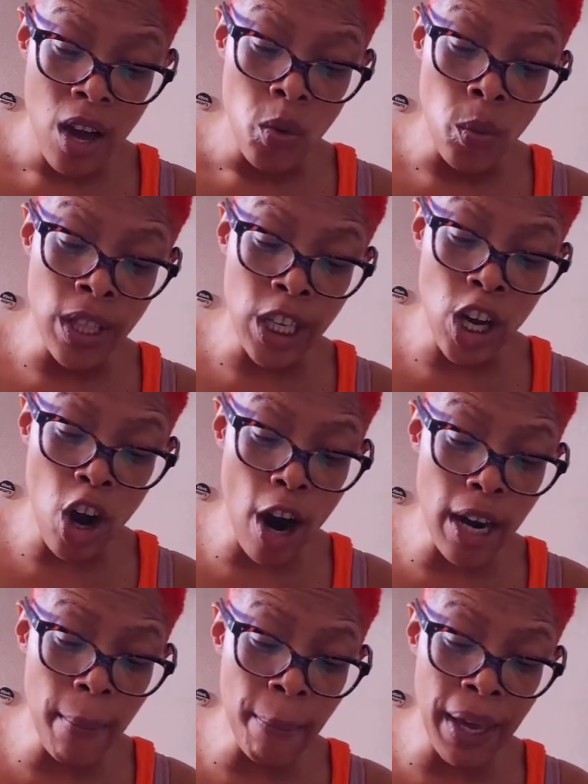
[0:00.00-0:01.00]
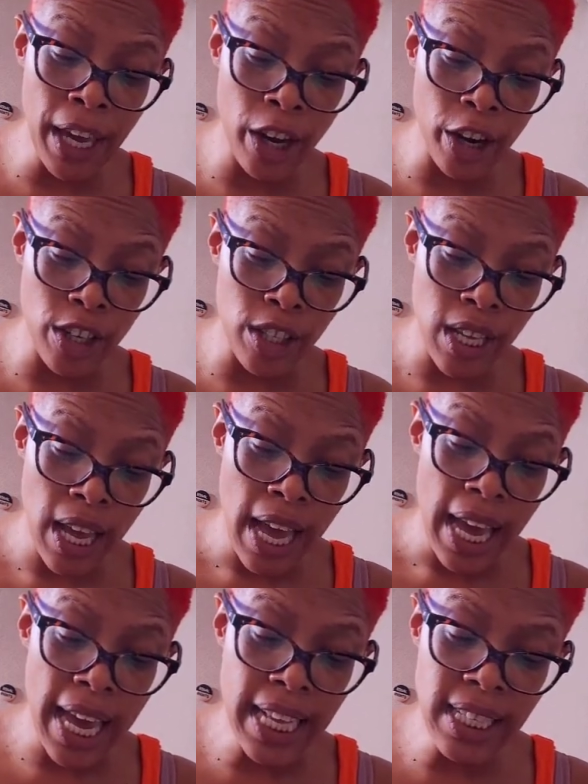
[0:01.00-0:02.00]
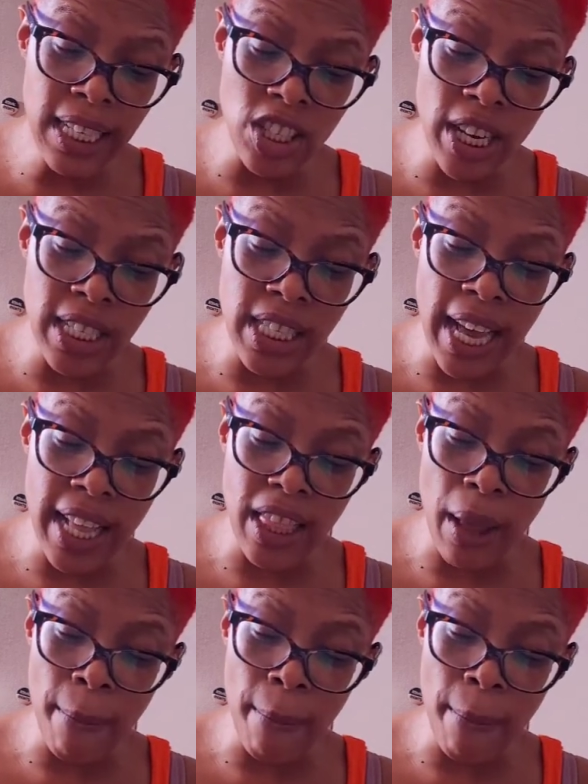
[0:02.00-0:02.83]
When the card appears, it suggests that the